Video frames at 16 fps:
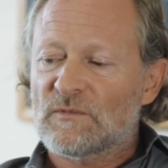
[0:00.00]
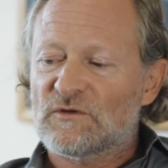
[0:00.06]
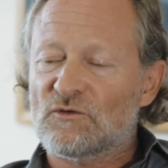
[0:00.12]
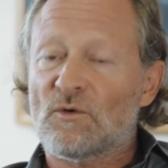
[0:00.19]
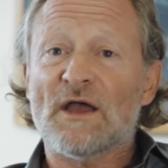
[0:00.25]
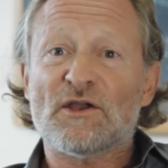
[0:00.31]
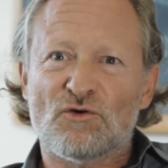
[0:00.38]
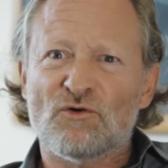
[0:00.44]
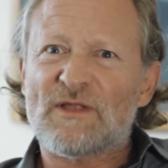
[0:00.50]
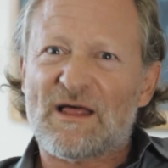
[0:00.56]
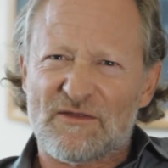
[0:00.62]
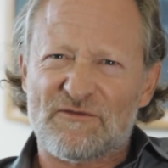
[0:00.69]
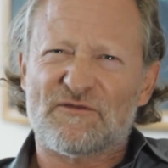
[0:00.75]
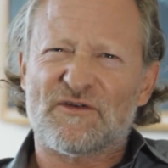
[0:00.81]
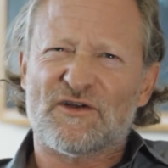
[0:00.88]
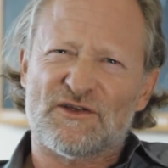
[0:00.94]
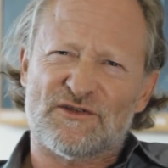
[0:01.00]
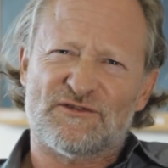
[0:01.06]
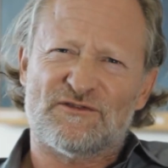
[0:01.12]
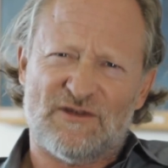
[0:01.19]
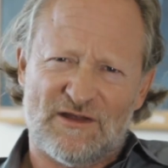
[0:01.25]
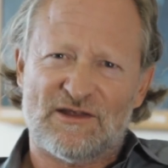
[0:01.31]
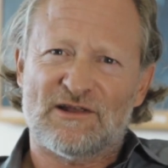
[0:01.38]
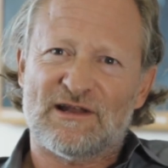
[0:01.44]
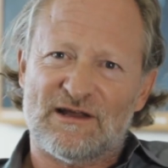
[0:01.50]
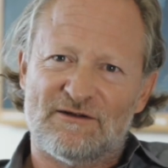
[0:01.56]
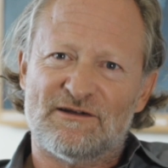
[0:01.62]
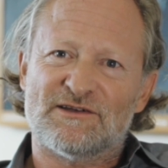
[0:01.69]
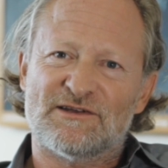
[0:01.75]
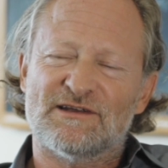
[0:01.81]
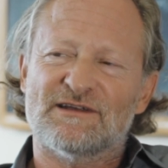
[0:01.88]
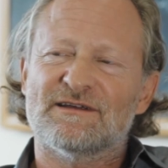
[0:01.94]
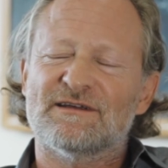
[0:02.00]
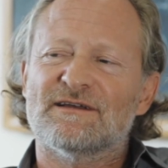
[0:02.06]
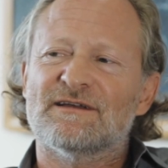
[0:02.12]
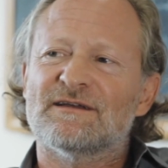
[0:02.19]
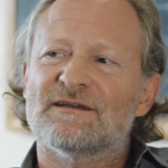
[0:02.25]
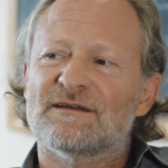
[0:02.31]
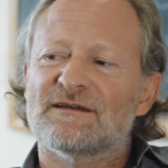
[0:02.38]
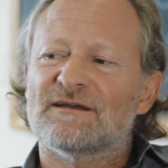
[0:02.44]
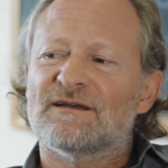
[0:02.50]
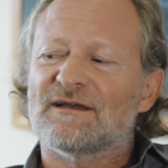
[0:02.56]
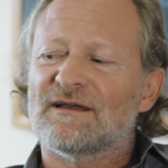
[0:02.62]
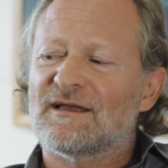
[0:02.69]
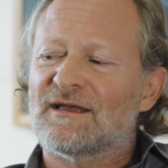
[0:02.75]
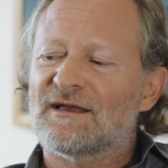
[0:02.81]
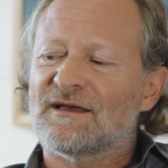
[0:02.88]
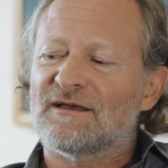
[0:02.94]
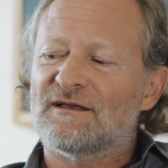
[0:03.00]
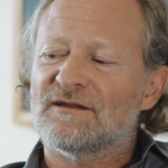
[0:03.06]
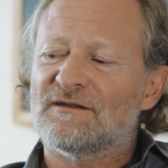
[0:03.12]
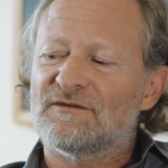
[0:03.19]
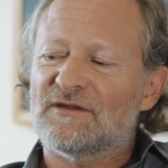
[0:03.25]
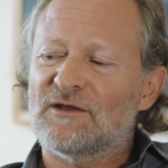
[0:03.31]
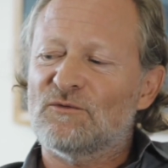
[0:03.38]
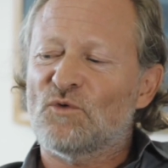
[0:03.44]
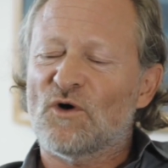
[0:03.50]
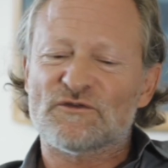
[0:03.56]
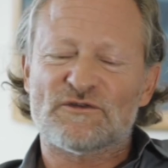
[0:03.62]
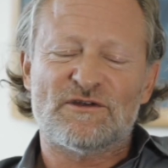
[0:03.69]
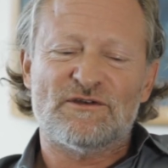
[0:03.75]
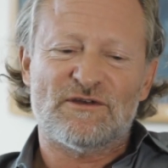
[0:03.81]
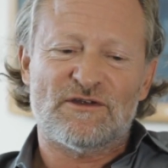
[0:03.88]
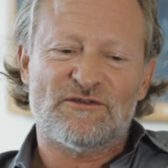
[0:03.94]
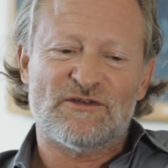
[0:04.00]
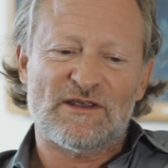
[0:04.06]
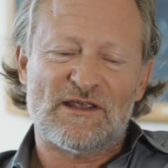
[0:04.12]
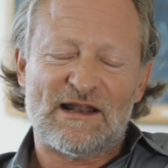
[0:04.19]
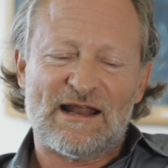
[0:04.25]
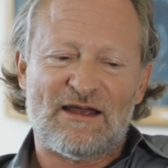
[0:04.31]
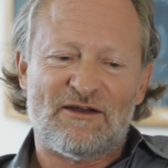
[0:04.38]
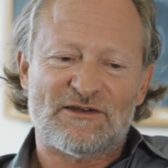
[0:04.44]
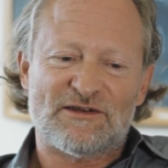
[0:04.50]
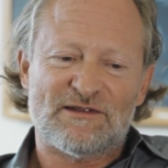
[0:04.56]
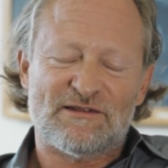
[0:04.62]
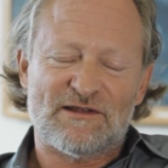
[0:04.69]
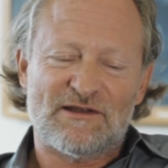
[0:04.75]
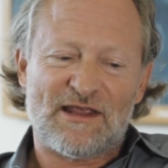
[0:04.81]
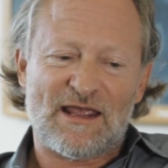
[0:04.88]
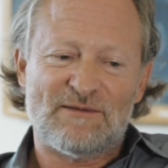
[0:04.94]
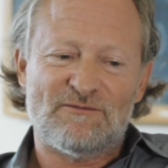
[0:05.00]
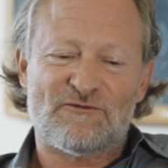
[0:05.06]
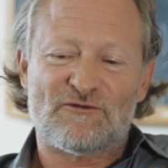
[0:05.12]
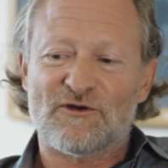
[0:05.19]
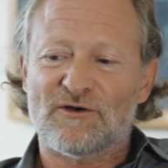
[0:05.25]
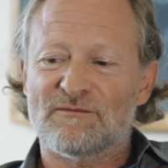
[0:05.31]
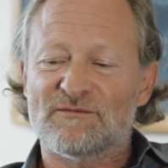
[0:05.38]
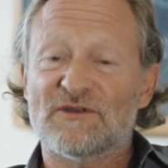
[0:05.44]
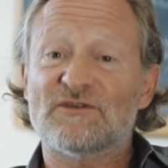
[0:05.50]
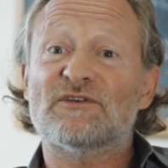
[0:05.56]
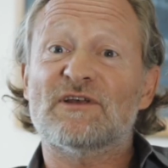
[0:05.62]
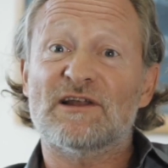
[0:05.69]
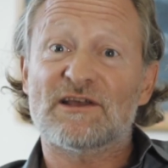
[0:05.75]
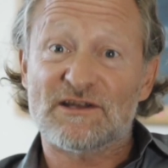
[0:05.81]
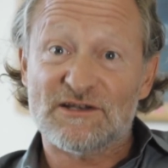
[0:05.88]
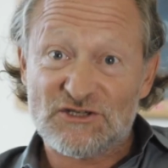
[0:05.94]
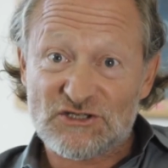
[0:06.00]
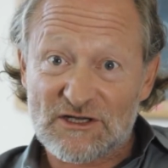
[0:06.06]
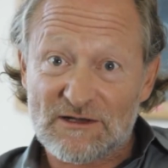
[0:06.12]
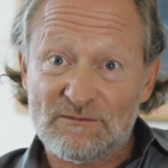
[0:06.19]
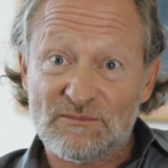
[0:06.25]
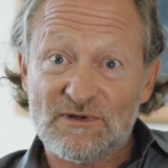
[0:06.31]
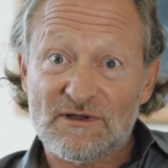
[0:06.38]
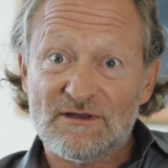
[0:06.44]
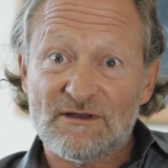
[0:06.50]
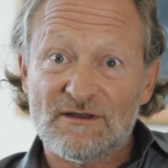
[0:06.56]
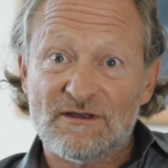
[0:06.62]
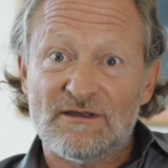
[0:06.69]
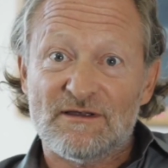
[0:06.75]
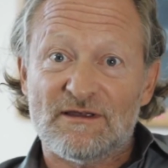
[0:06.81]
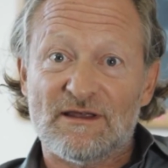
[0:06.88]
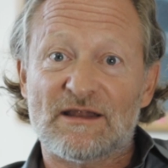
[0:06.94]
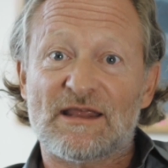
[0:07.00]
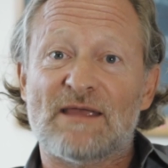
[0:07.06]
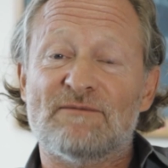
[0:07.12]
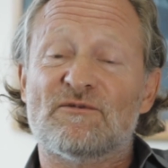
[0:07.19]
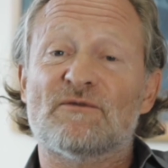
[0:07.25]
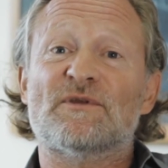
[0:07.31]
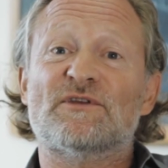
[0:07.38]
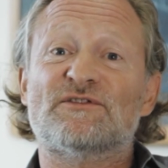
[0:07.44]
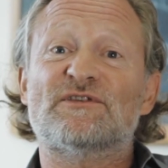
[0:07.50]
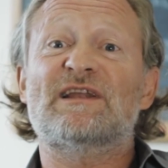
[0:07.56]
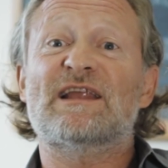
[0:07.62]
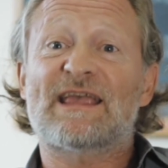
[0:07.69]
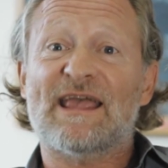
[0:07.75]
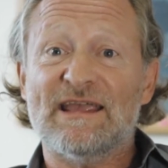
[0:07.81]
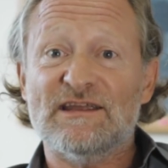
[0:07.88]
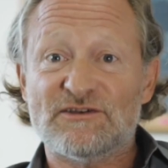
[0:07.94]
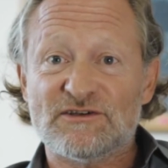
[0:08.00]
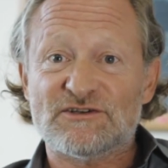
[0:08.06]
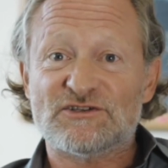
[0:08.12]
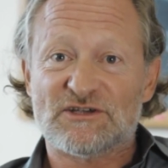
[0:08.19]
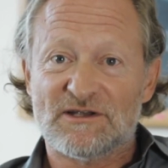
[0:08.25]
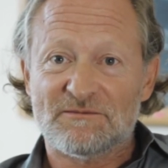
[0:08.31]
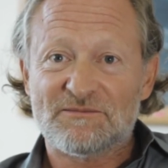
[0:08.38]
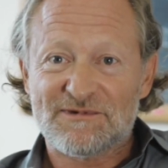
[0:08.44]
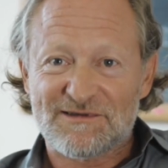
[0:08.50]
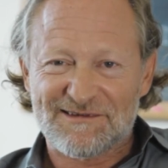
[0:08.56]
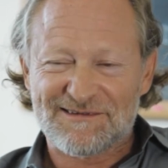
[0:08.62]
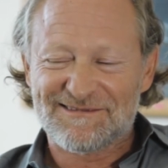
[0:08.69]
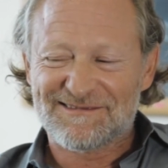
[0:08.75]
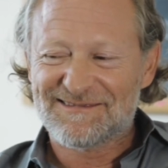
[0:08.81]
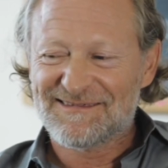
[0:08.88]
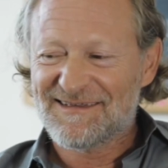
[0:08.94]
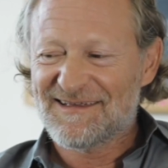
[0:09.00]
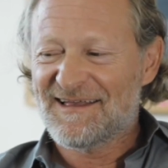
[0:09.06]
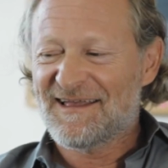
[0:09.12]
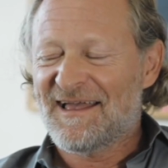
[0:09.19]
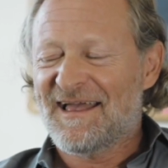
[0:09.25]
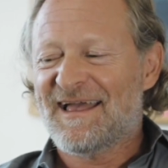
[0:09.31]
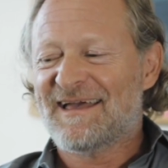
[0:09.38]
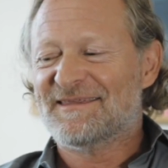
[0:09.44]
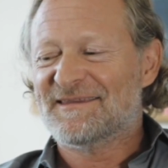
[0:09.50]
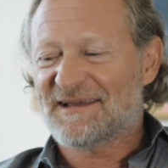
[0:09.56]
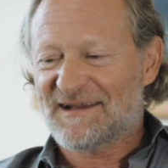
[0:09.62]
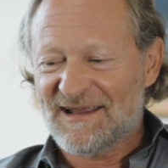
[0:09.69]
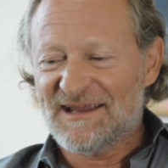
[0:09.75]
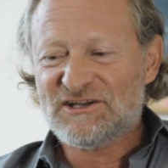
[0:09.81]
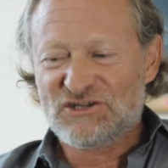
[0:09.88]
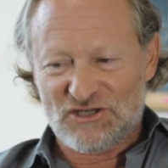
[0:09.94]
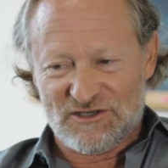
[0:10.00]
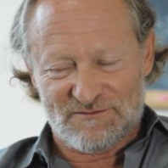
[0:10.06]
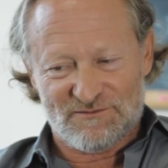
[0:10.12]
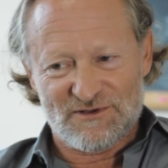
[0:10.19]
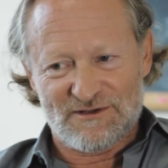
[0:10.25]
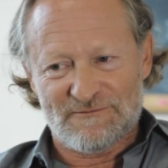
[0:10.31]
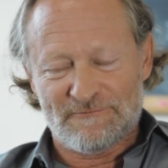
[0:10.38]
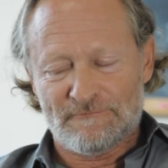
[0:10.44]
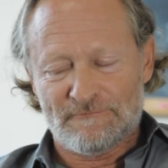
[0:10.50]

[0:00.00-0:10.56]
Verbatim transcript: So I call that the first singularity. And it wasn't a singularity that came from the silicon chip. It came from the silicate chip, the clay chip.